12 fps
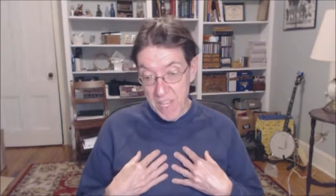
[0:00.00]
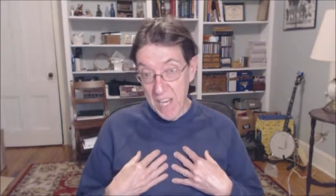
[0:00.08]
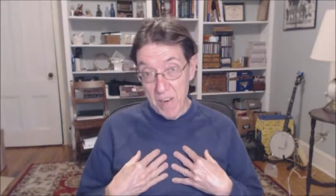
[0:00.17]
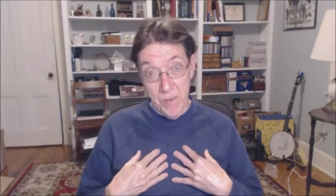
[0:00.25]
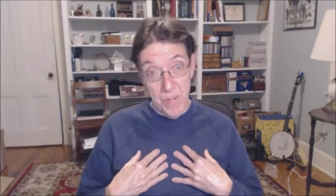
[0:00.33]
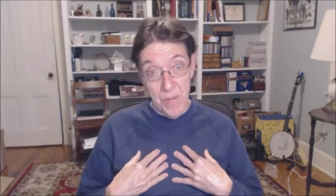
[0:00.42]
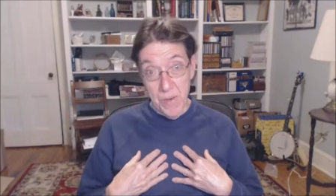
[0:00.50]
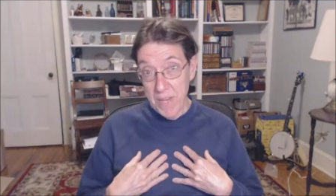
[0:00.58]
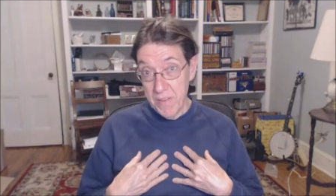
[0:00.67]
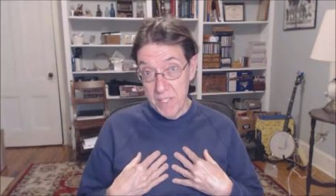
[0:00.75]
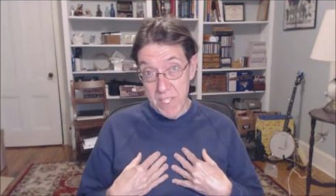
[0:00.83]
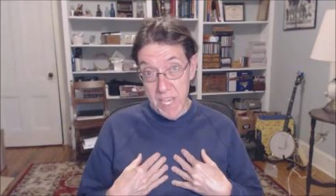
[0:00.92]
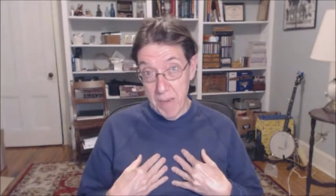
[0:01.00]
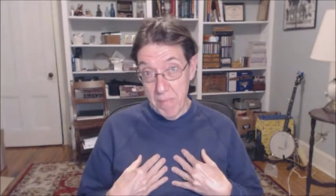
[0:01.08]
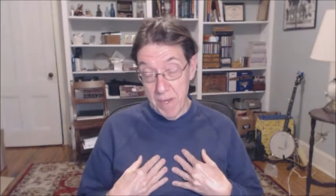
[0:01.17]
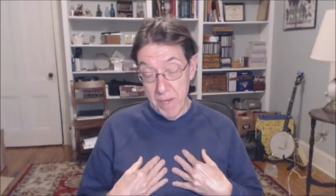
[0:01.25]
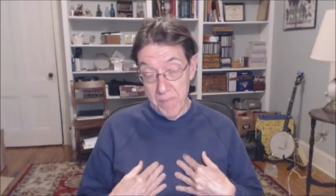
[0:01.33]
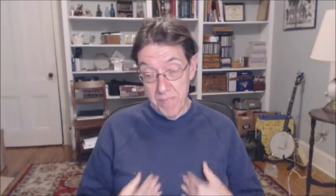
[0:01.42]
I don't know how this
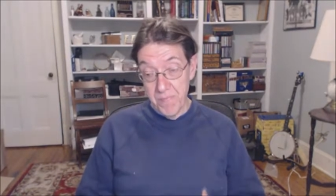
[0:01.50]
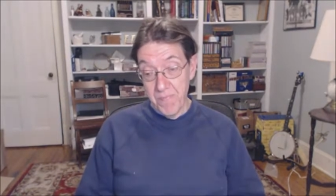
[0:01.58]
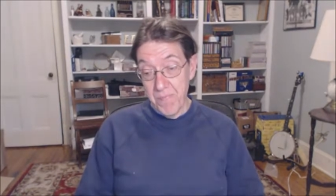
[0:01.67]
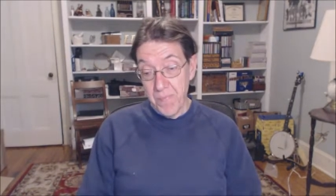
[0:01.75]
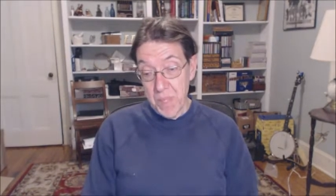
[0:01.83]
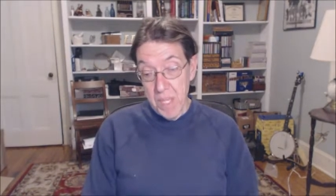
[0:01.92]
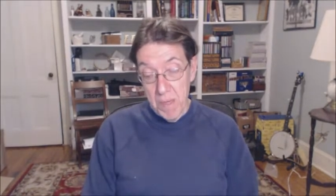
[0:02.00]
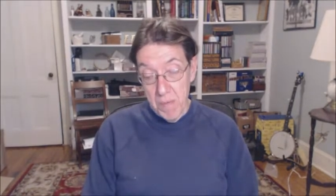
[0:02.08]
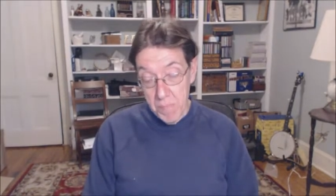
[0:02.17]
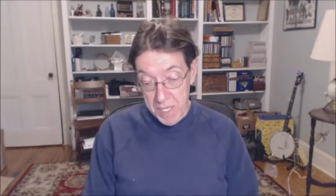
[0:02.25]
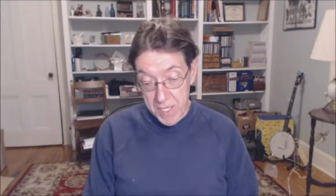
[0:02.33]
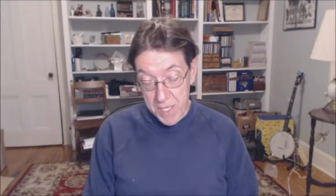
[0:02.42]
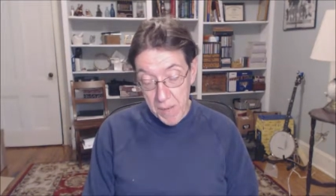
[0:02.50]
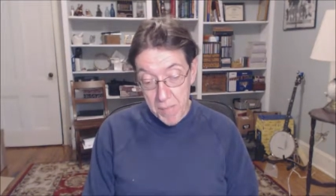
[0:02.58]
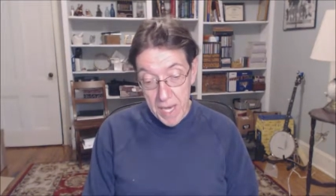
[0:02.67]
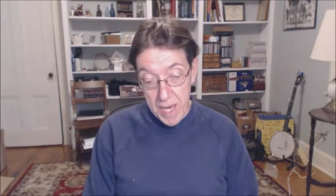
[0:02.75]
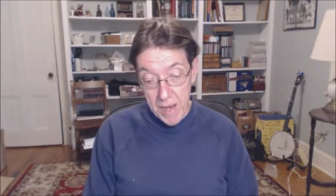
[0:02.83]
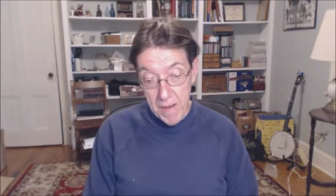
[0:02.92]
happened, but
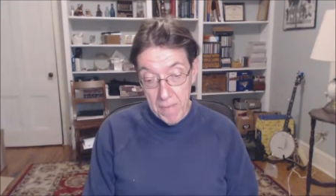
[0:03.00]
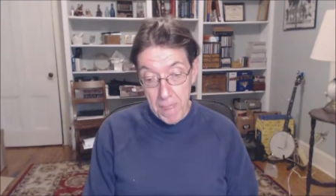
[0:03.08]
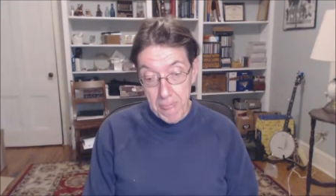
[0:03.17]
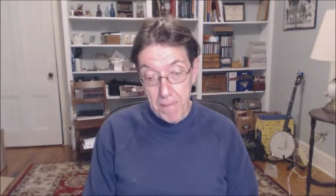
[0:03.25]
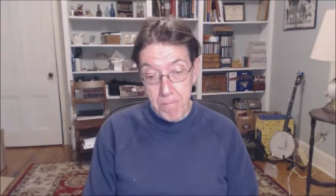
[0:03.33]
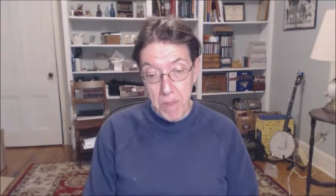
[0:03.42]
somehow